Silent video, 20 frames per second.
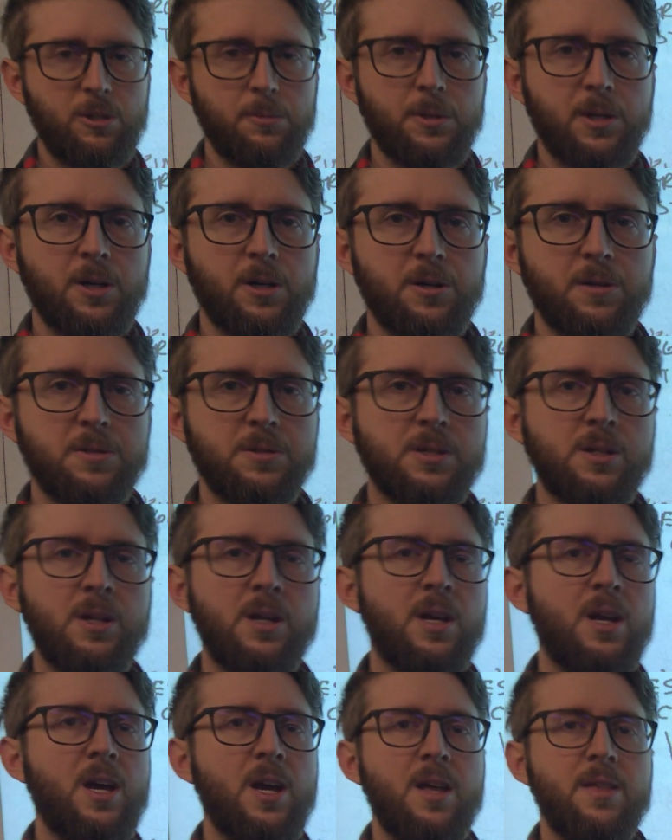burns,
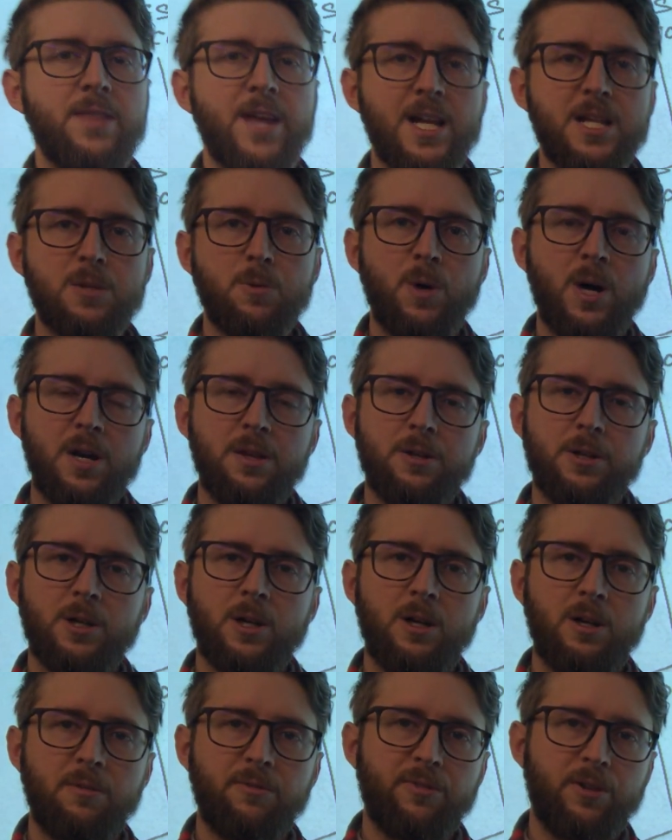that's why they're
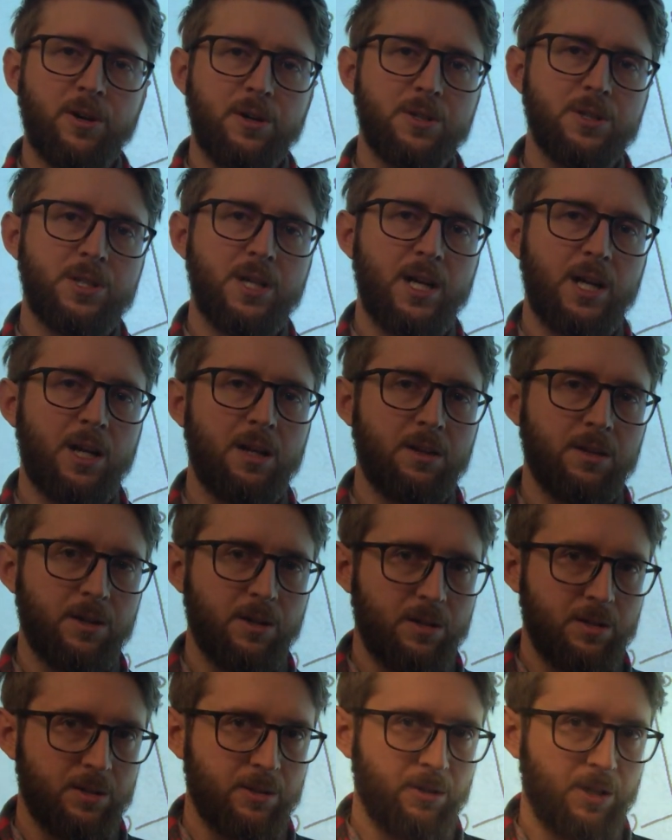called 1st, 2nd, and
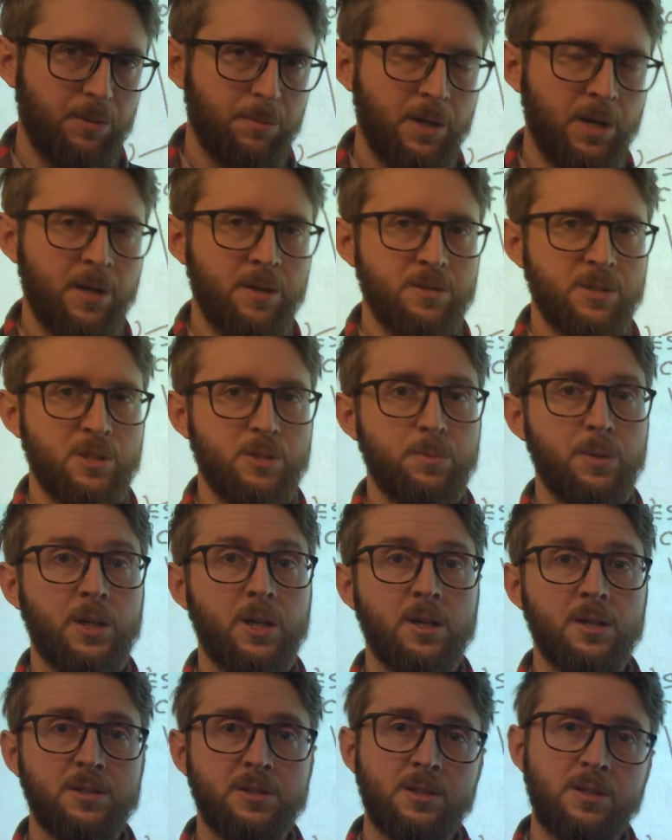3rd degree burns, is
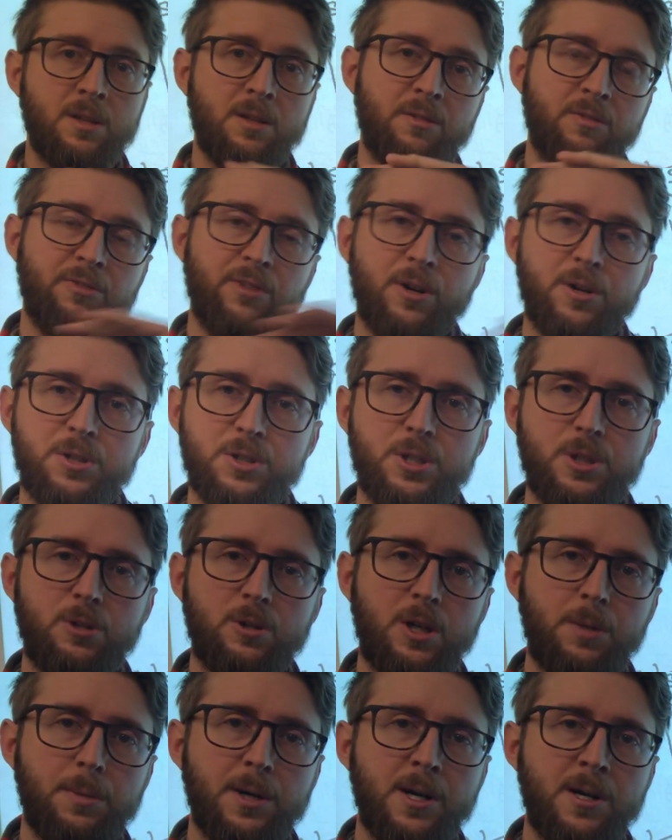because 1st degree
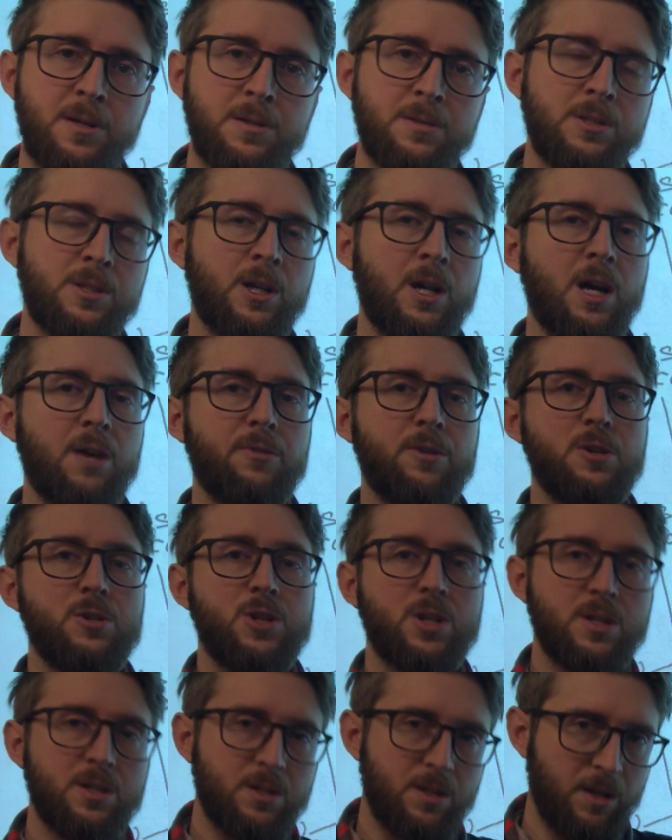burns cover
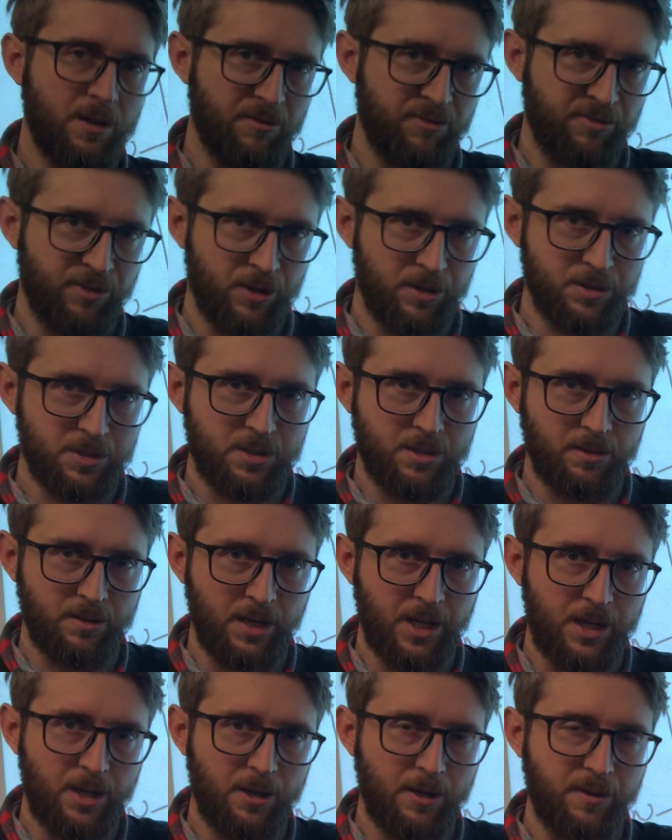just the first
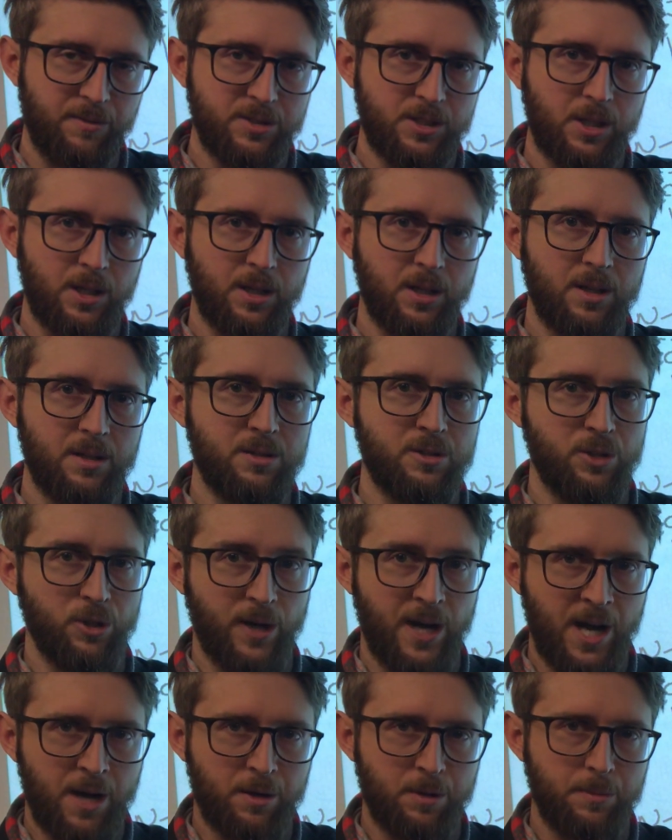layer of skin, your
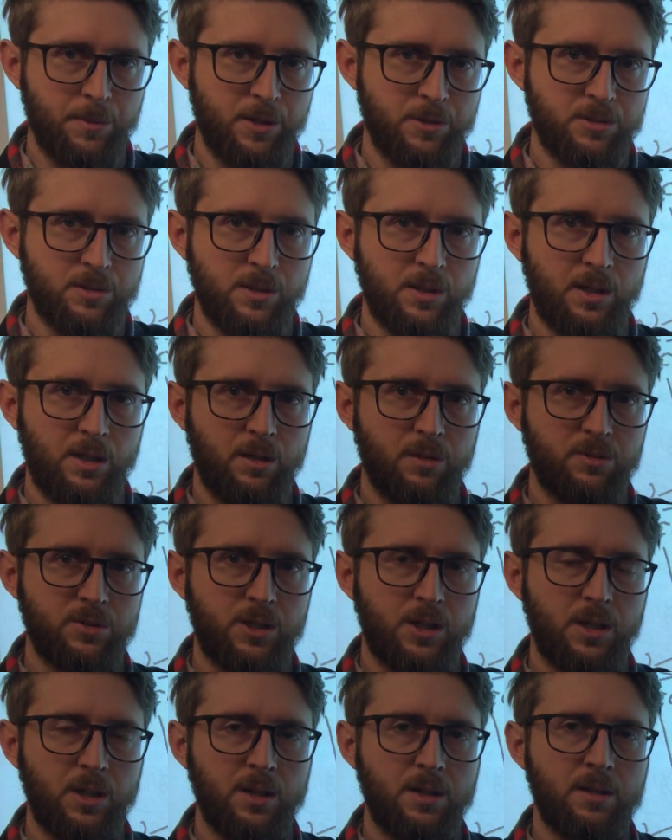outermost layer of
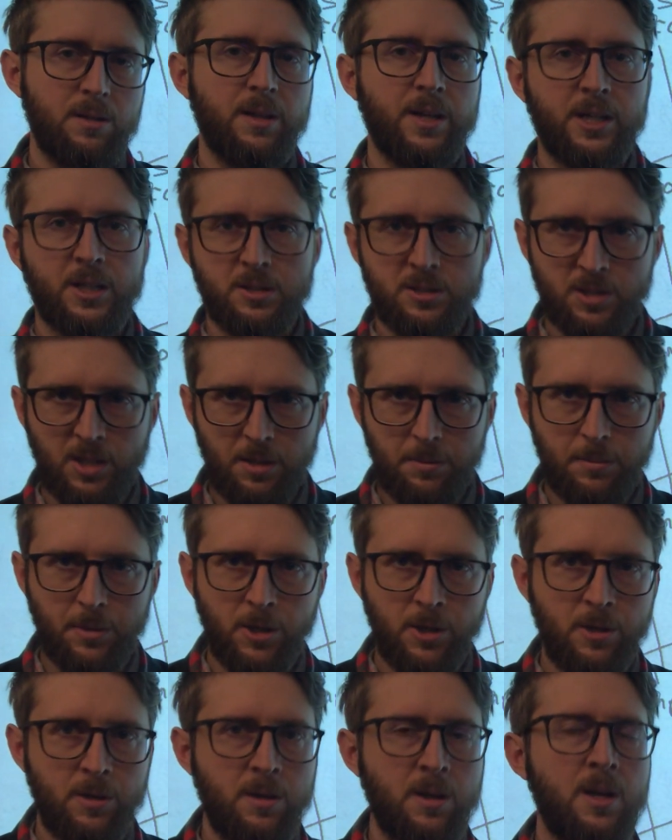skin, like a
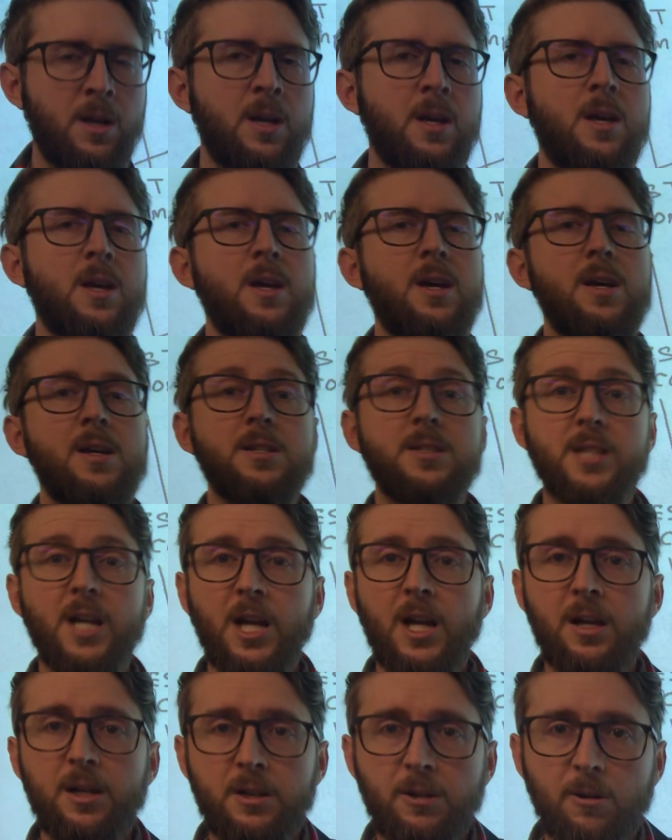sunburn.
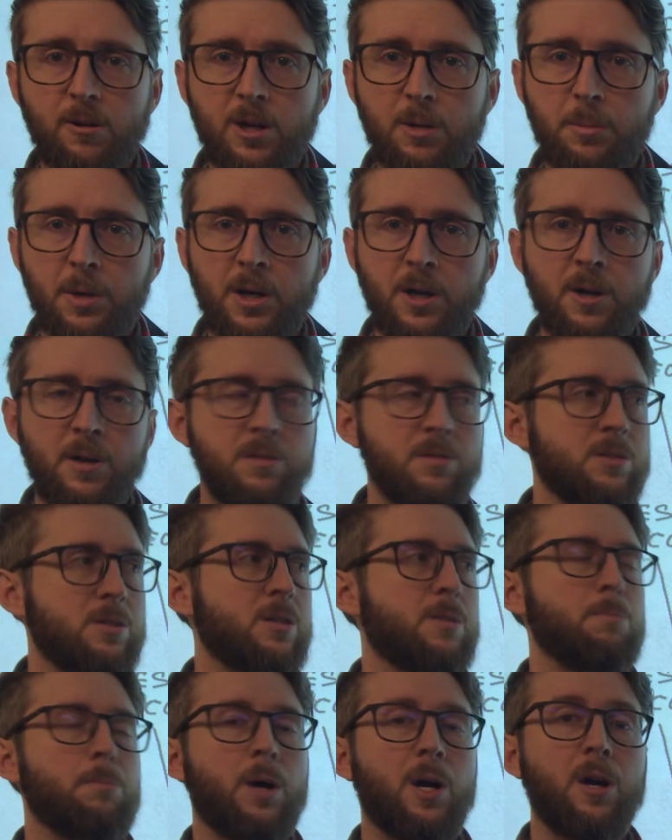2nd degree burns
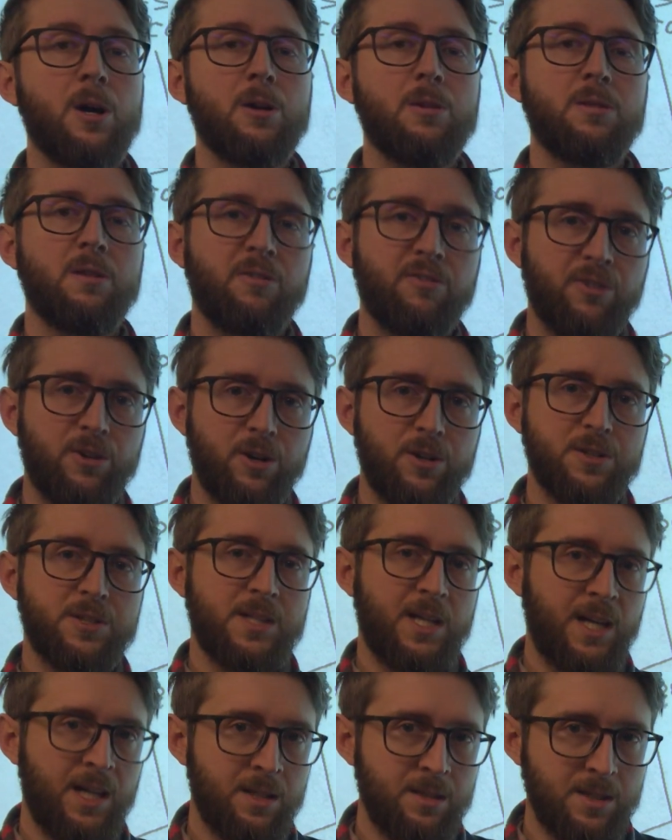burn the
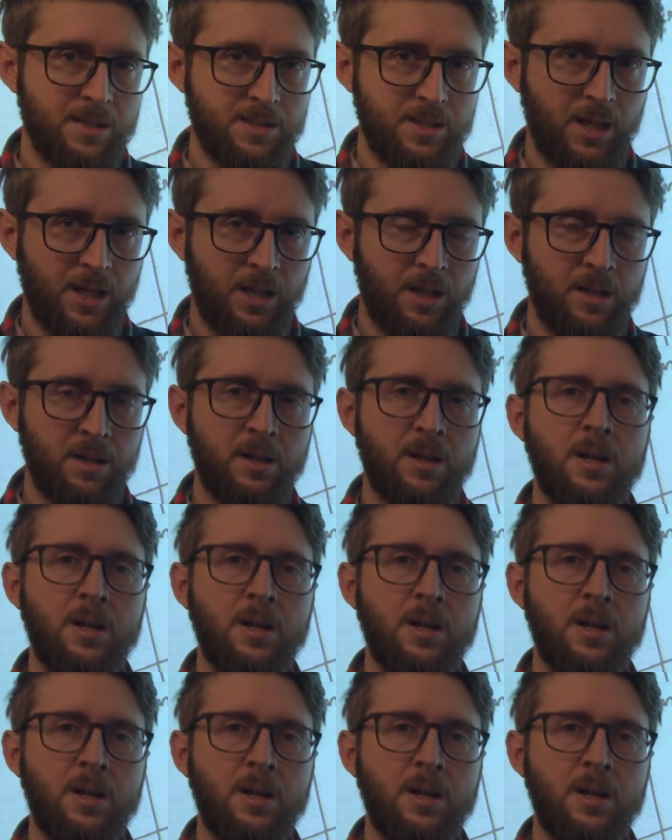1st and the 2nd.